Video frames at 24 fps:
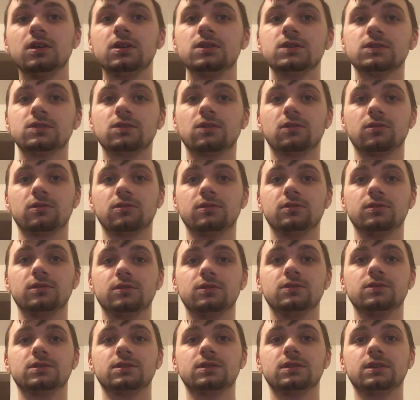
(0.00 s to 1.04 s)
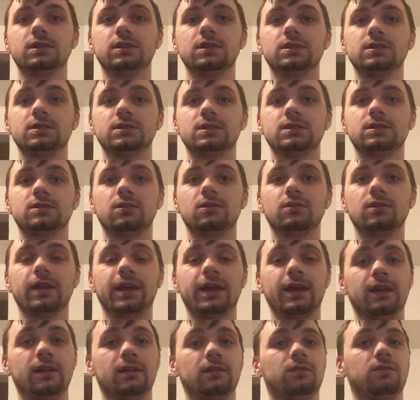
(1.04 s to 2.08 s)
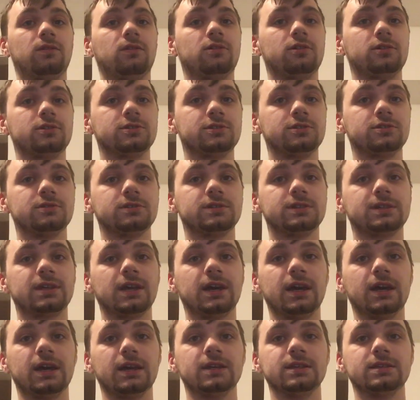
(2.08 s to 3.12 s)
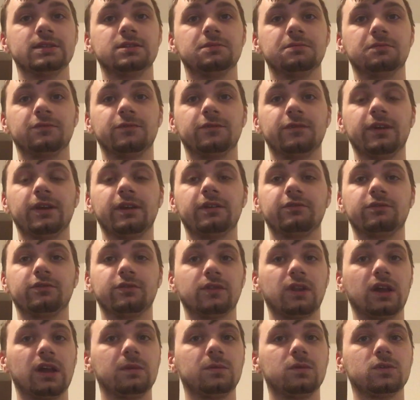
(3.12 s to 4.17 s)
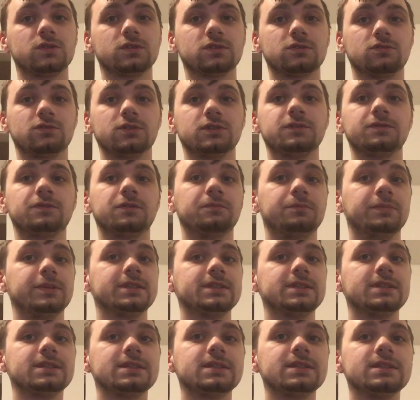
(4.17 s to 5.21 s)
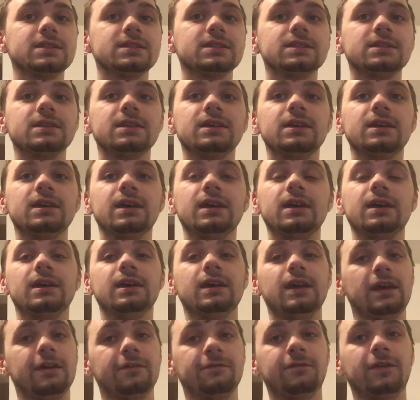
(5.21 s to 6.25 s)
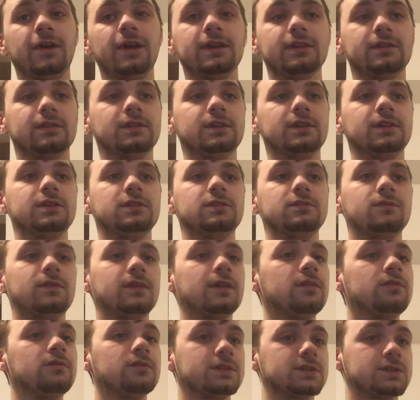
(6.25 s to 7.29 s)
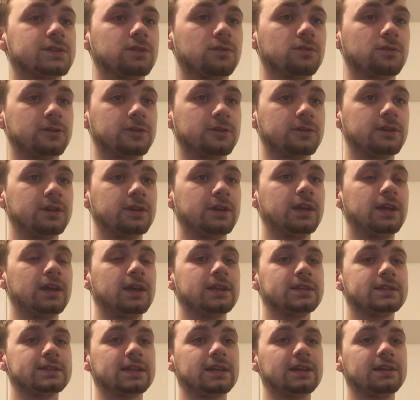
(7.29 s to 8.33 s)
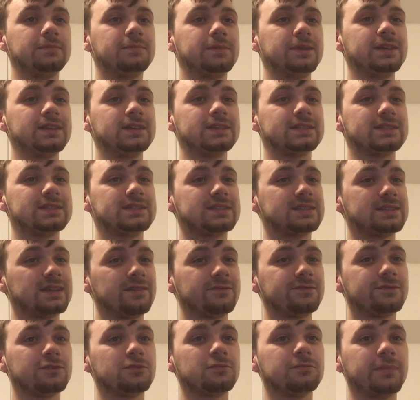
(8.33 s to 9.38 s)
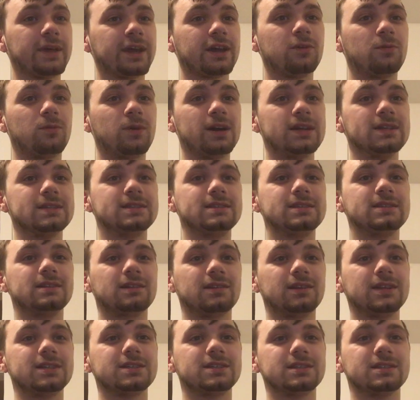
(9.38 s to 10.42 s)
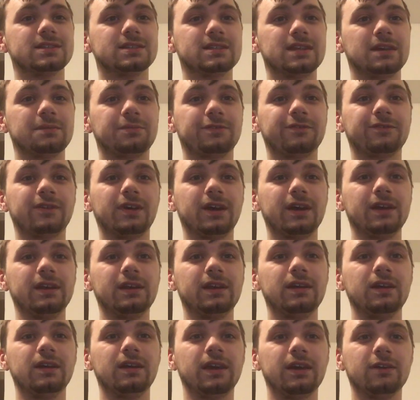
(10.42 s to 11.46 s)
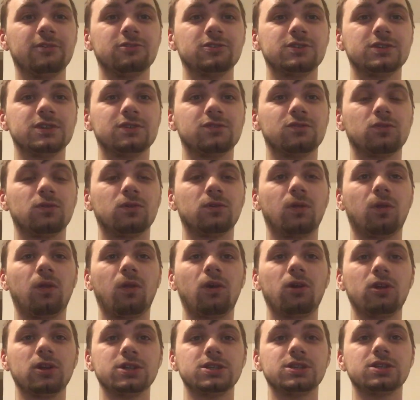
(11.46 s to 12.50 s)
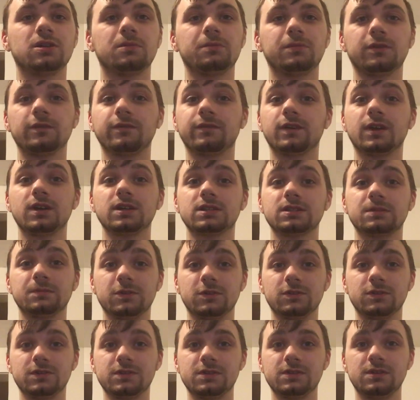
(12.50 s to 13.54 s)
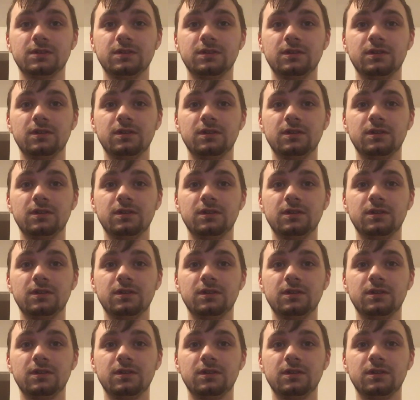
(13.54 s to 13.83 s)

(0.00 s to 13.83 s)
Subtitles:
solar usually installed at a larger size to provide a reliable source for businesses. And finally, utility solar tend to be several megawatt installations that provide energy to a large number of customers.